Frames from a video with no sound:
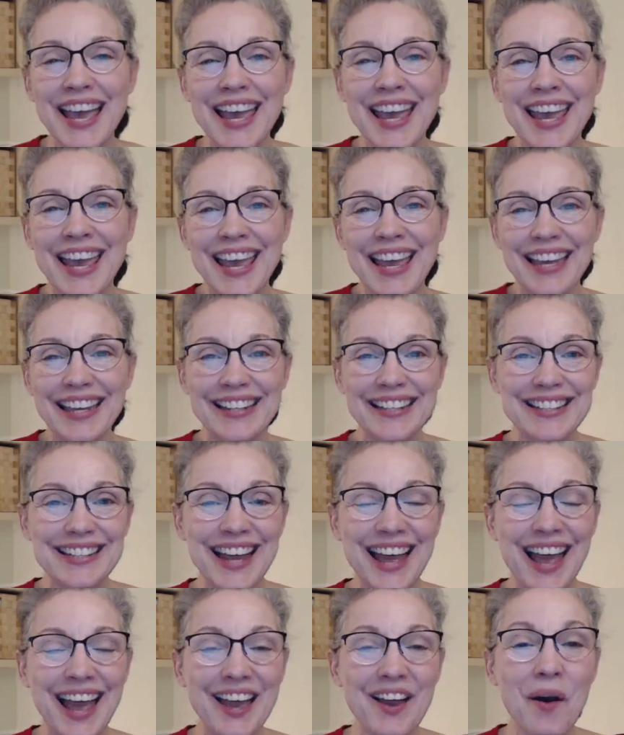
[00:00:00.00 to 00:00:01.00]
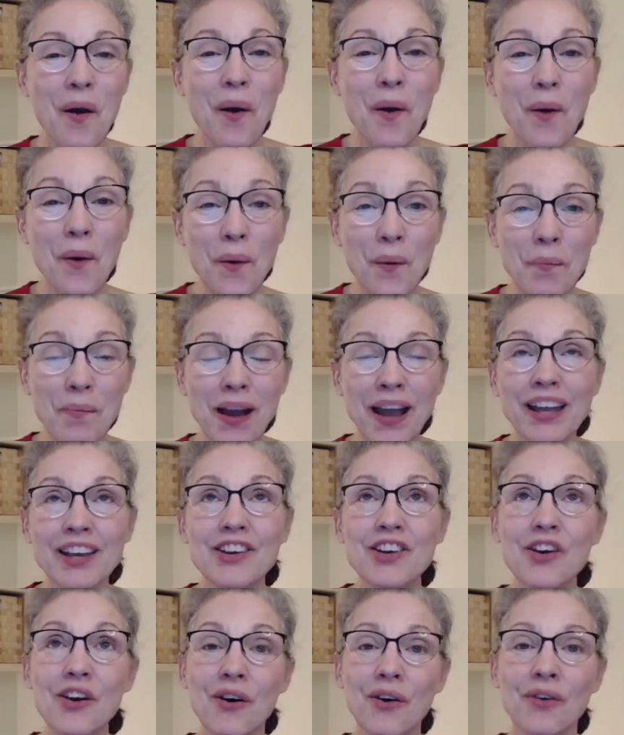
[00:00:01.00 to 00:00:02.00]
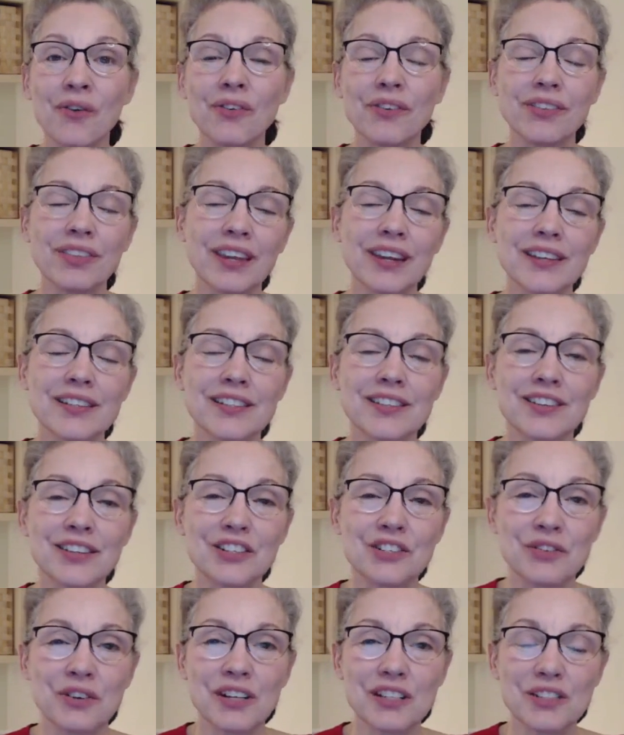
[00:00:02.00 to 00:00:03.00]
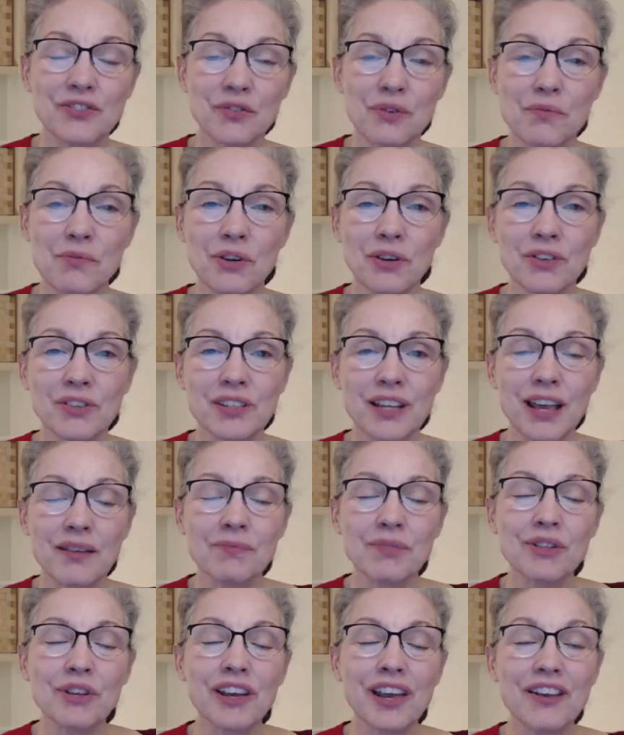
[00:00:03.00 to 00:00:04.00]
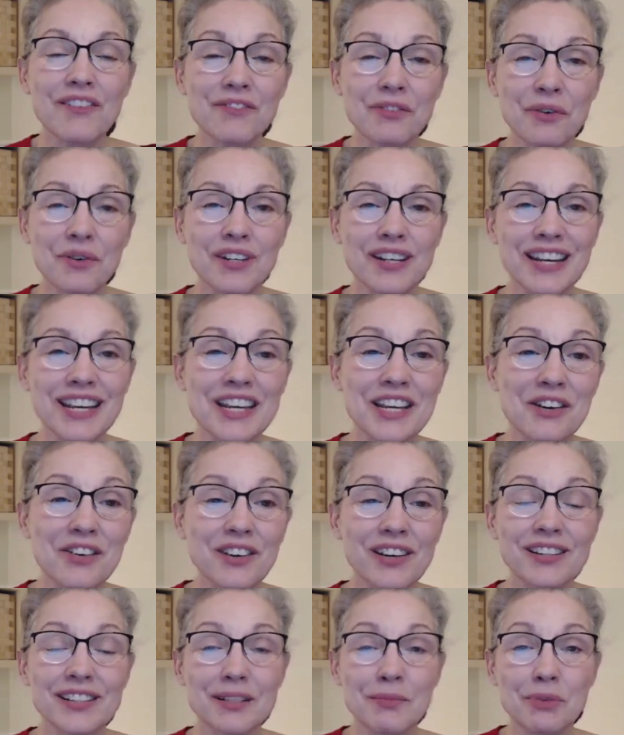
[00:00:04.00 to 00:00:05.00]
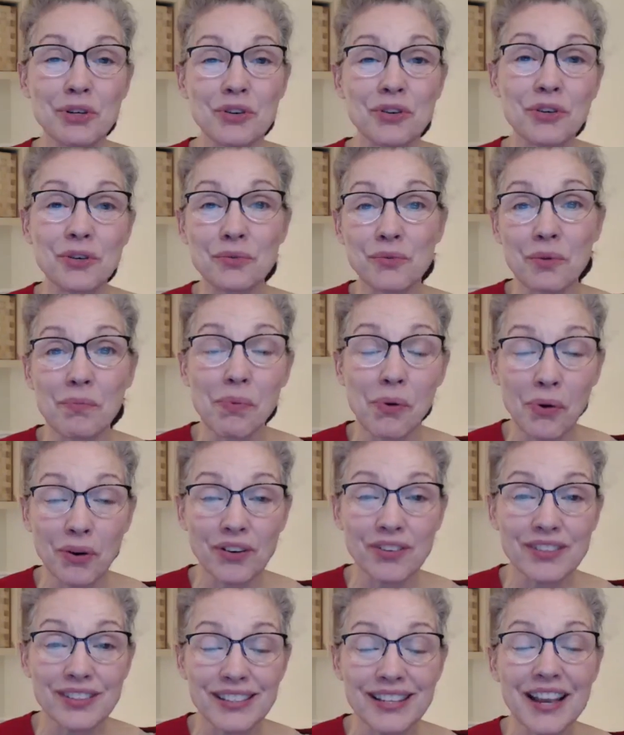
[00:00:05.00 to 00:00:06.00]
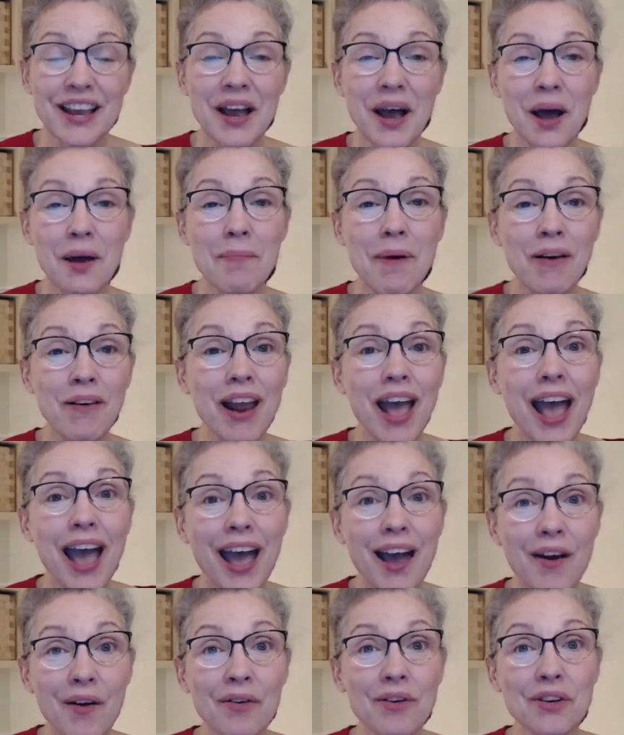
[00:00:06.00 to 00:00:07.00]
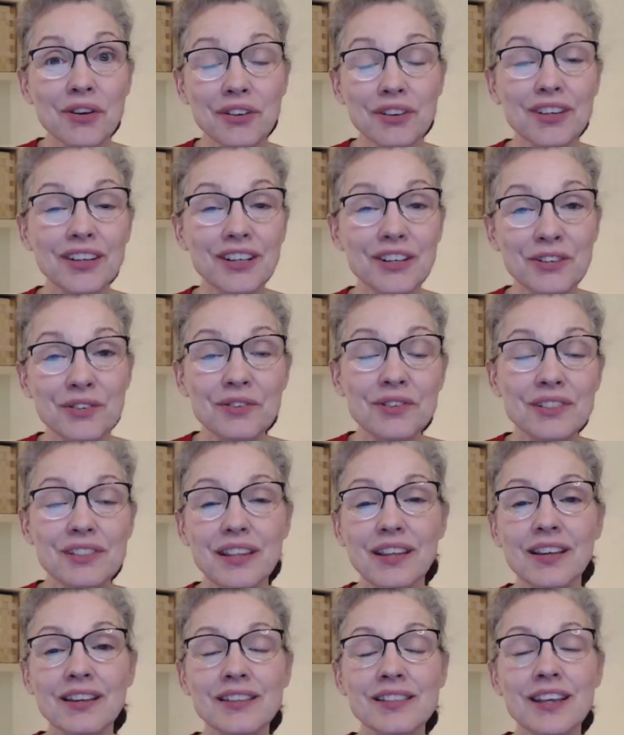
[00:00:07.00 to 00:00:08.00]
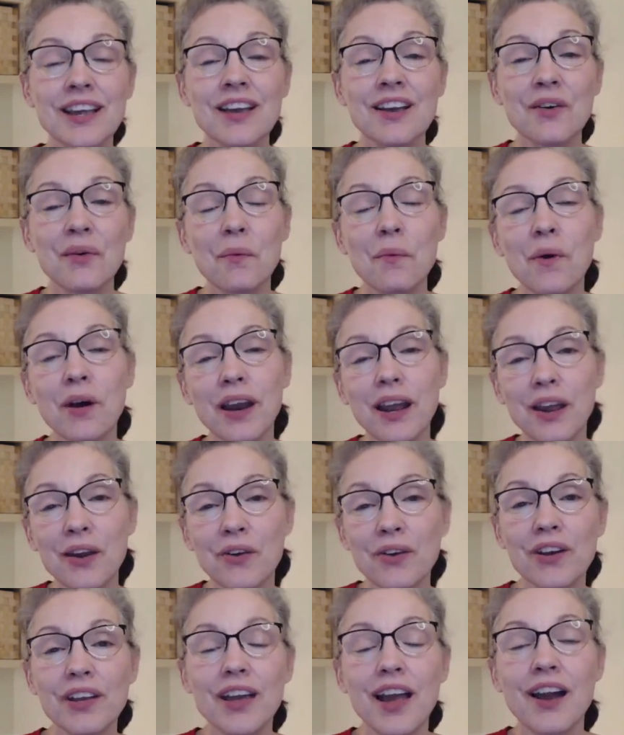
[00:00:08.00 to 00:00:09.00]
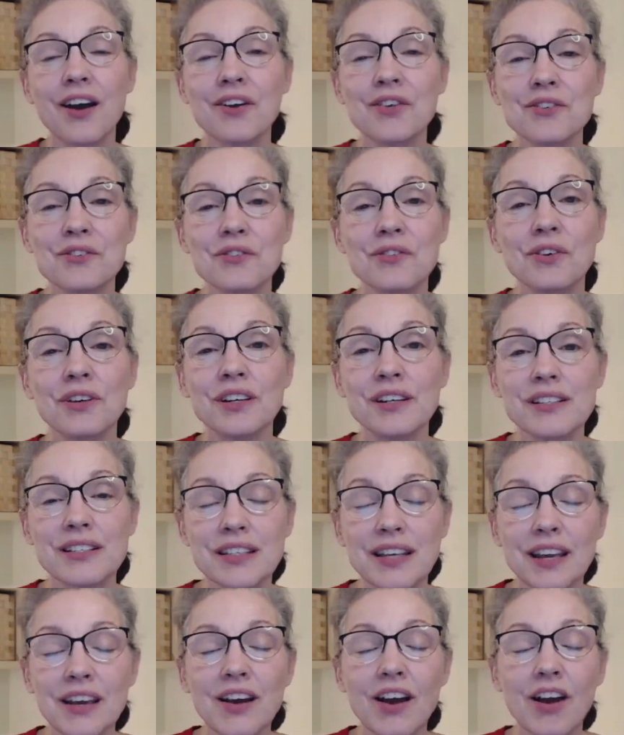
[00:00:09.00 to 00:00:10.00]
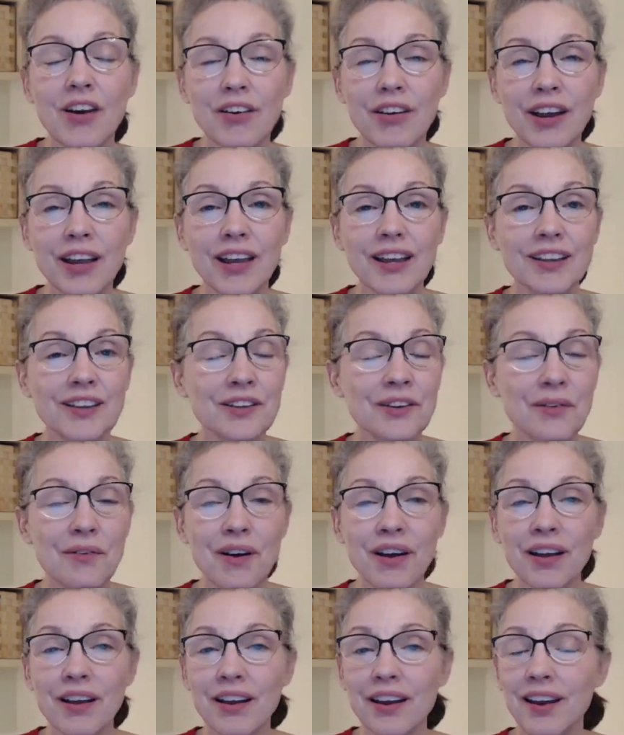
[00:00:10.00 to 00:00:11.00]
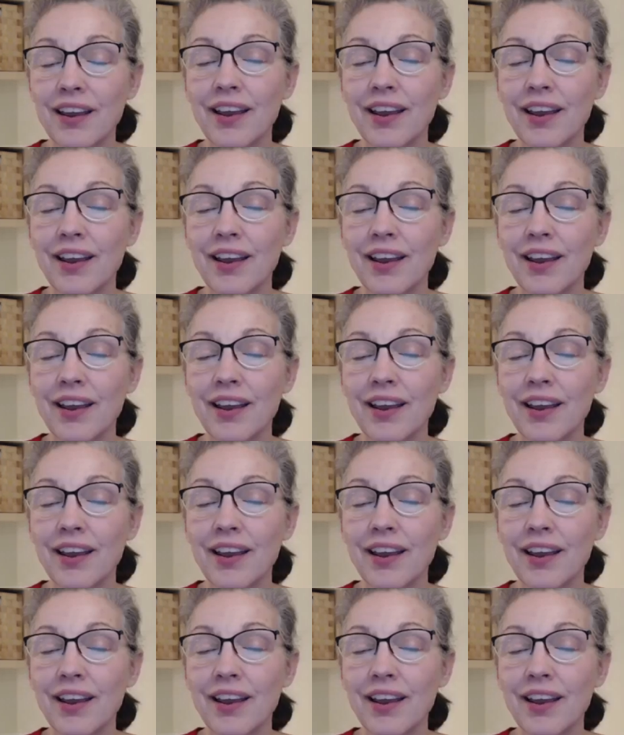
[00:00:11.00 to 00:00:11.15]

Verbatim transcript: And I hope, I know that it's going to transform yours. I'm looking forward to hearing some of your good reports about how you're going to use this. What area are you going to say, all right, you know what?